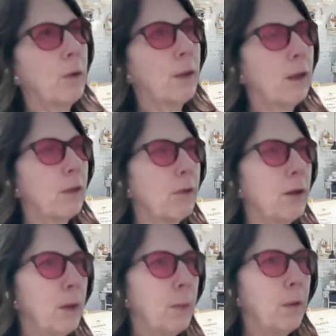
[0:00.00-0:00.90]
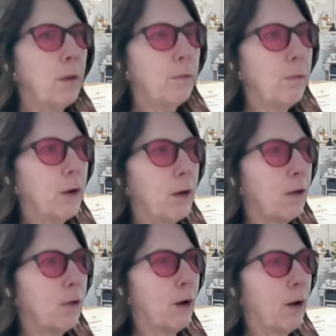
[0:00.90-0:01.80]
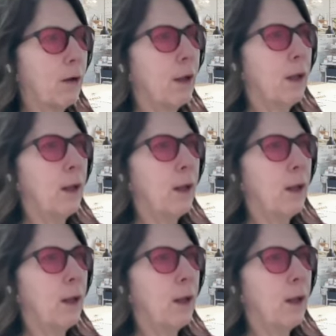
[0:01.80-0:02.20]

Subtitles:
were like three people in the front of the truck